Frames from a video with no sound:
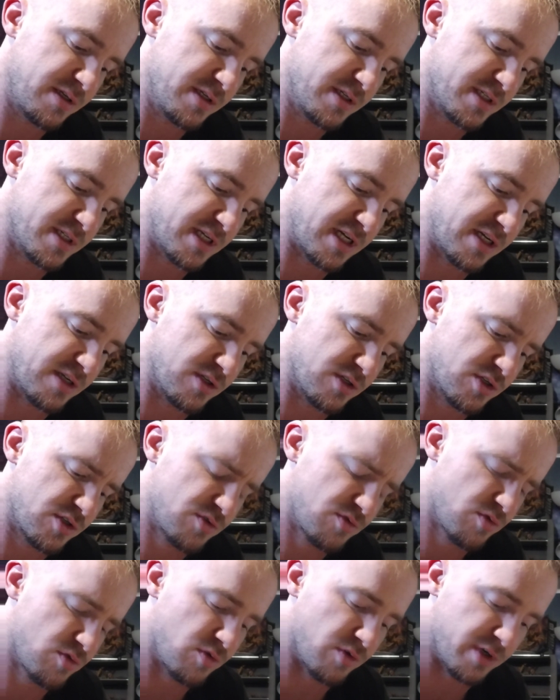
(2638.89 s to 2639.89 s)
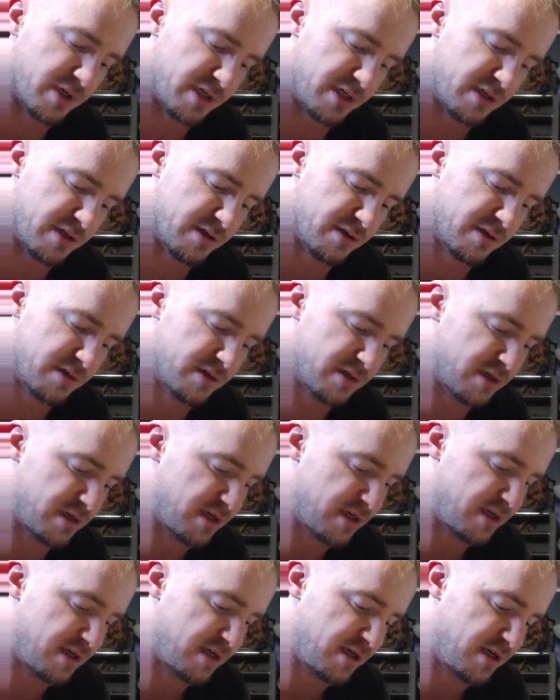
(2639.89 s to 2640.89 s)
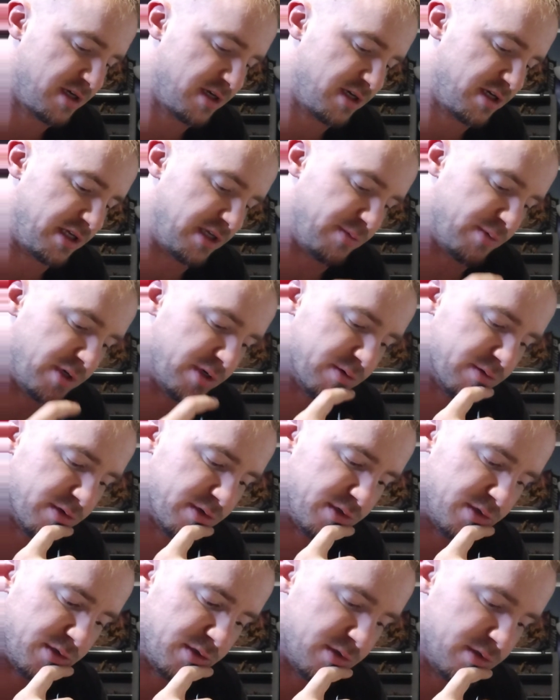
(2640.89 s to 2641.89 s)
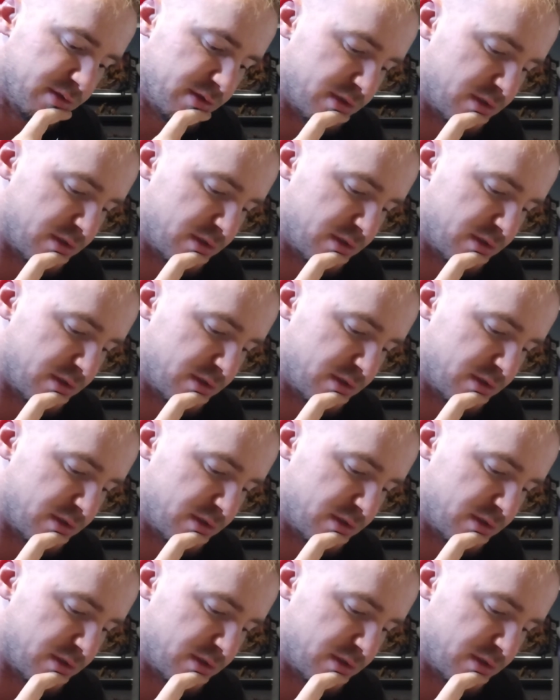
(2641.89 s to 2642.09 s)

is not destroyed, you may roll